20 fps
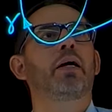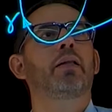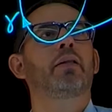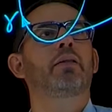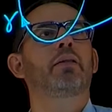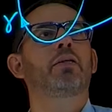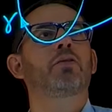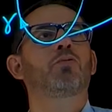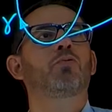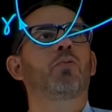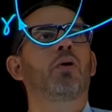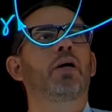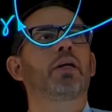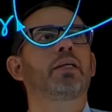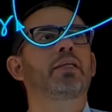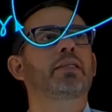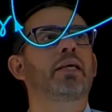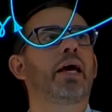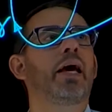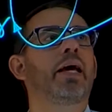and this one
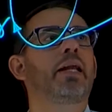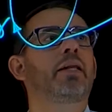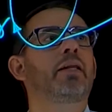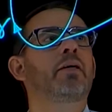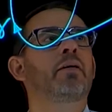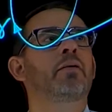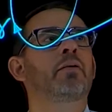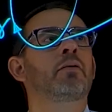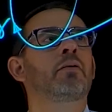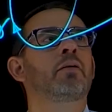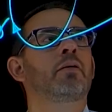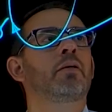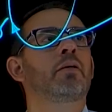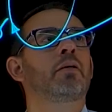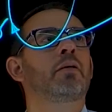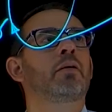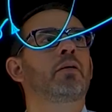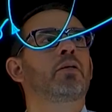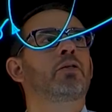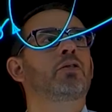is n,
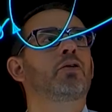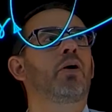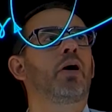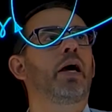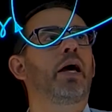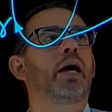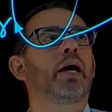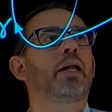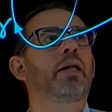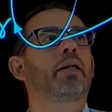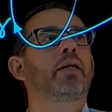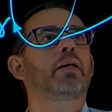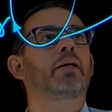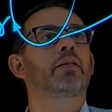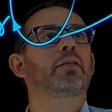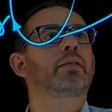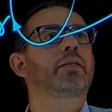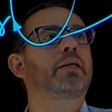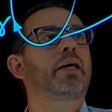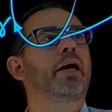so n
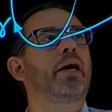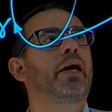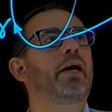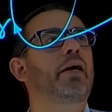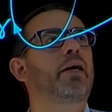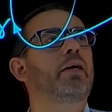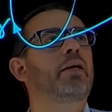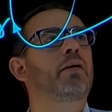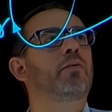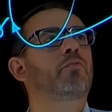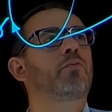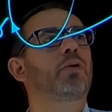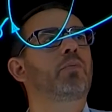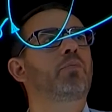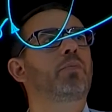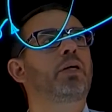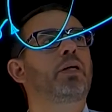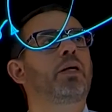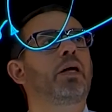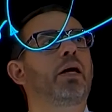dA will
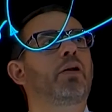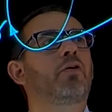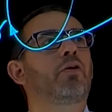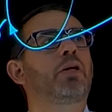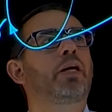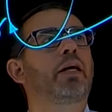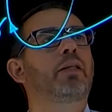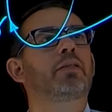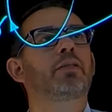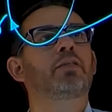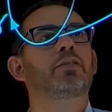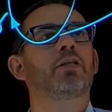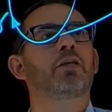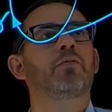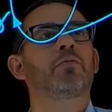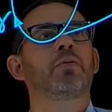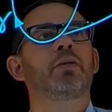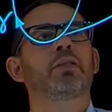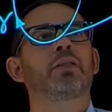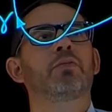be an oriented
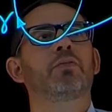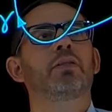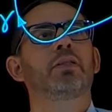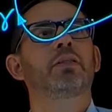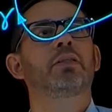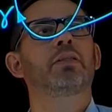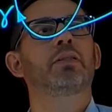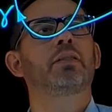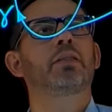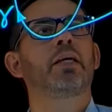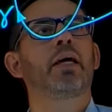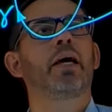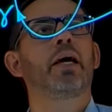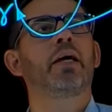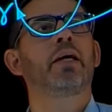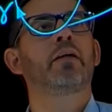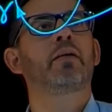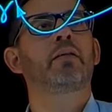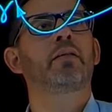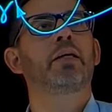surface if this is
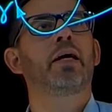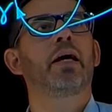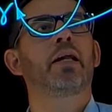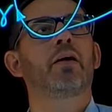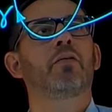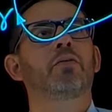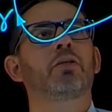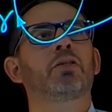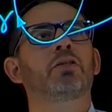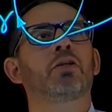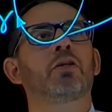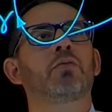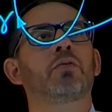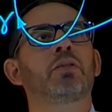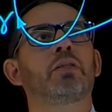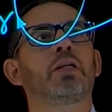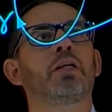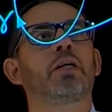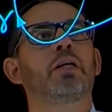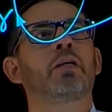dA, the area of this
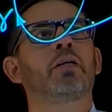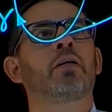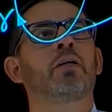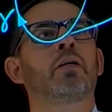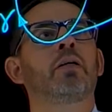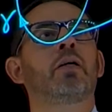surface here,